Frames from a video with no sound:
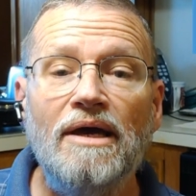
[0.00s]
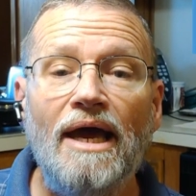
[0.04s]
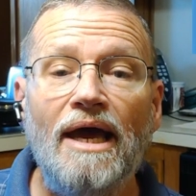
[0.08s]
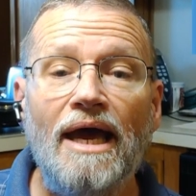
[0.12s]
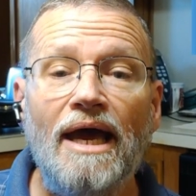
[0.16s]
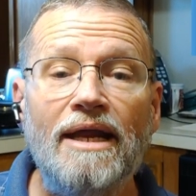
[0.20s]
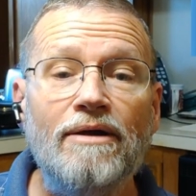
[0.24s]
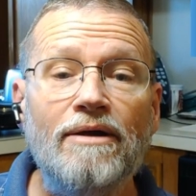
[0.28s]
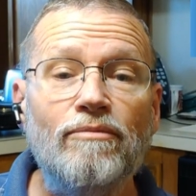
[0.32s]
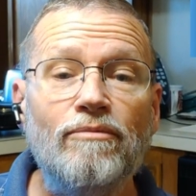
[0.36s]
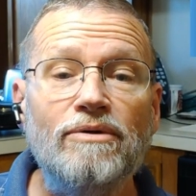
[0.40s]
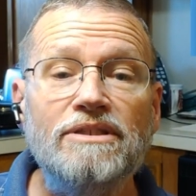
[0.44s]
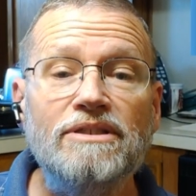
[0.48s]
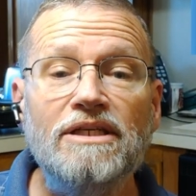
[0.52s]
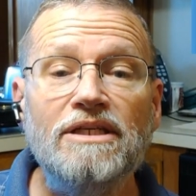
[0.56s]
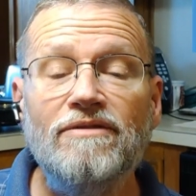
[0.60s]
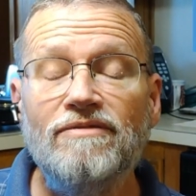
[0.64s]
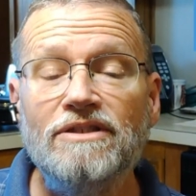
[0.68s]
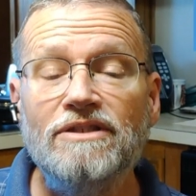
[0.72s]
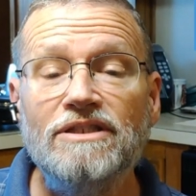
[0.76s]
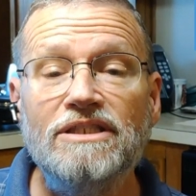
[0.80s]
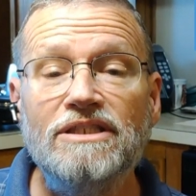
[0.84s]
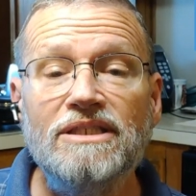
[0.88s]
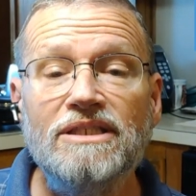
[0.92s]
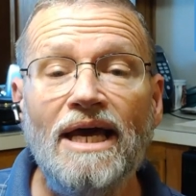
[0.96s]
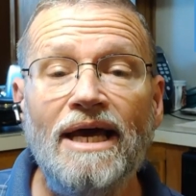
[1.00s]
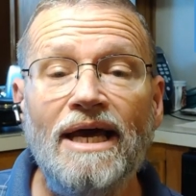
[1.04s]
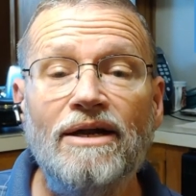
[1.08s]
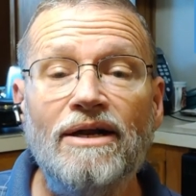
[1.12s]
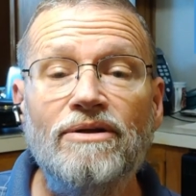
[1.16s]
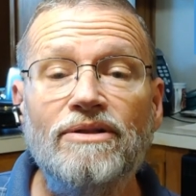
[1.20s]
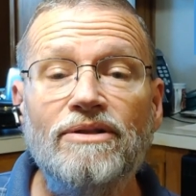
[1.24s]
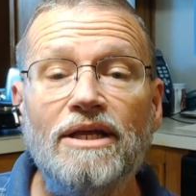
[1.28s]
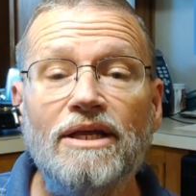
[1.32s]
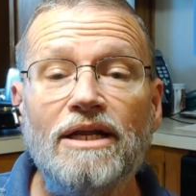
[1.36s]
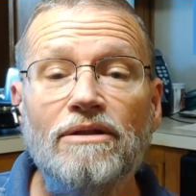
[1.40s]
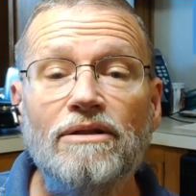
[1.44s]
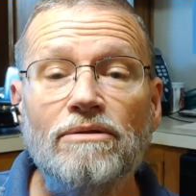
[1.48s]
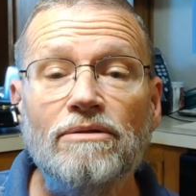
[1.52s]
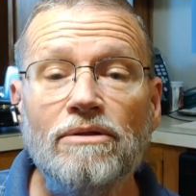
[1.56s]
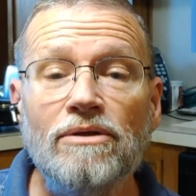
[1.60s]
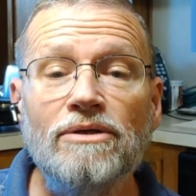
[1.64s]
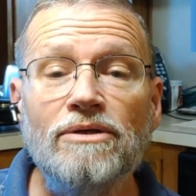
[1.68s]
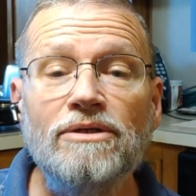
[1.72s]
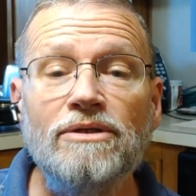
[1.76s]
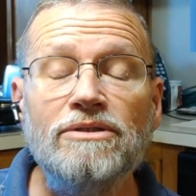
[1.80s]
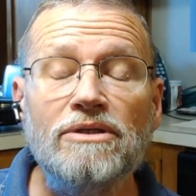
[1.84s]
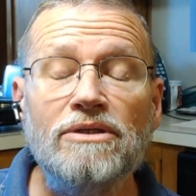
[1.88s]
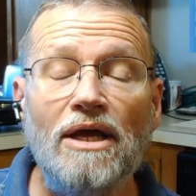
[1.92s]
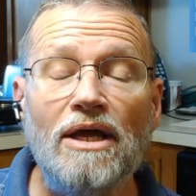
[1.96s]
And it was even sadder that it
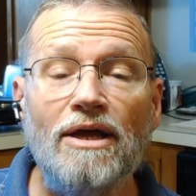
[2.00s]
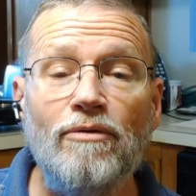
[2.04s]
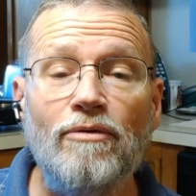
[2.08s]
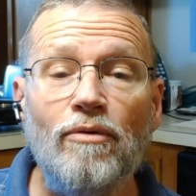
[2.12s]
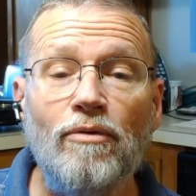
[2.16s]
looks like